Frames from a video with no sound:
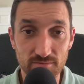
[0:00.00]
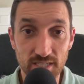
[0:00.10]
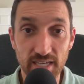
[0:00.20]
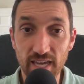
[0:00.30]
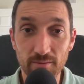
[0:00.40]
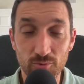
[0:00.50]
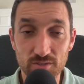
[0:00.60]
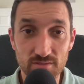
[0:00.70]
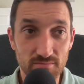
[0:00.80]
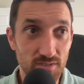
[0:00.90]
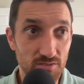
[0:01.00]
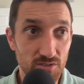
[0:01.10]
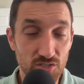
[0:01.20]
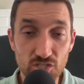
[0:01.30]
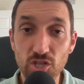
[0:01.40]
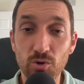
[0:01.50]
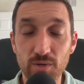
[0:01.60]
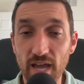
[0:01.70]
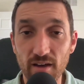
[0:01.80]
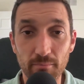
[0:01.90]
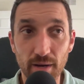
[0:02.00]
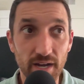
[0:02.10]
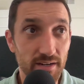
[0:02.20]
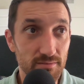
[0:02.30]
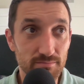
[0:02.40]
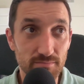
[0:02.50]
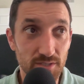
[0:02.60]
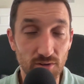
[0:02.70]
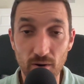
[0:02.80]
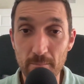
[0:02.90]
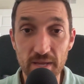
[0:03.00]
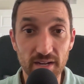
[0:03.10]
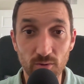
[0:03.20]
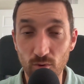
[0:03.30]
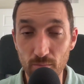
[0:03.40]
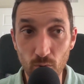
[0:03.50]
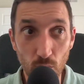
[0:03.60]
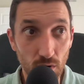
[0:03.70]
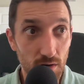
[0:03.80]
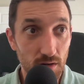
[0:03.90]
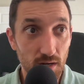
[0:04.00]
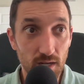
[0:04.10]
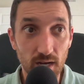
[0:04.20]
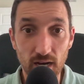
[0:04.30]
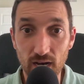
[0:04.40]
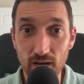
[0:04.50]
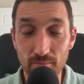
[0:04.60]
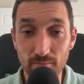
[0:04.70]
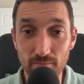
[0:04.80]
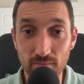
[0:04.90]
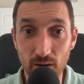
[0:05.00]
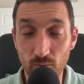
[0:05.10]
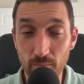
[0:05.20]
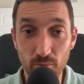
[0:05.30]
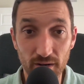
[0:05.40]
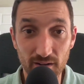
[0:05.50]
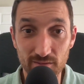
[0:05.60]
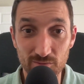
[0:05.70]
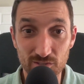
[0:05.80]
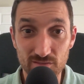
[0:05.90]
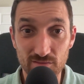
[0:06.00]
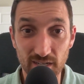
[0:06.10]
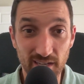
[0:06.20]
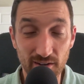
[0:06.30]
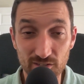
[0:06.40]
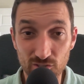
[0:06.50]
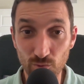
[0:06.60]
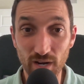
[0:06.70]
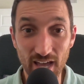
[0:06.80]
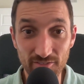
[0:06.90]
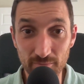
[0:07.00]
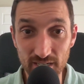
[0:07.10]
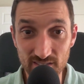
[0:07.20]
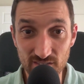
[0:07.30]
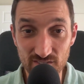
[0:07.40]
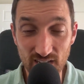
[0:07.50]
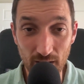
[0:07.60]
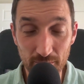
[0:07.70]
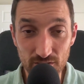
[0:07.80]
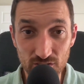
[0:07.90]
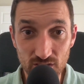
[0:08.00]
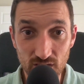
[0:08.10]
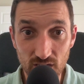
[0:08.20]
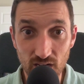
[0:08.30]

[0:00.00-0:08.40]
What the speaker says: the game was slowed down by, a minute or more. At one point, I counted 2.5 minutes of stoppage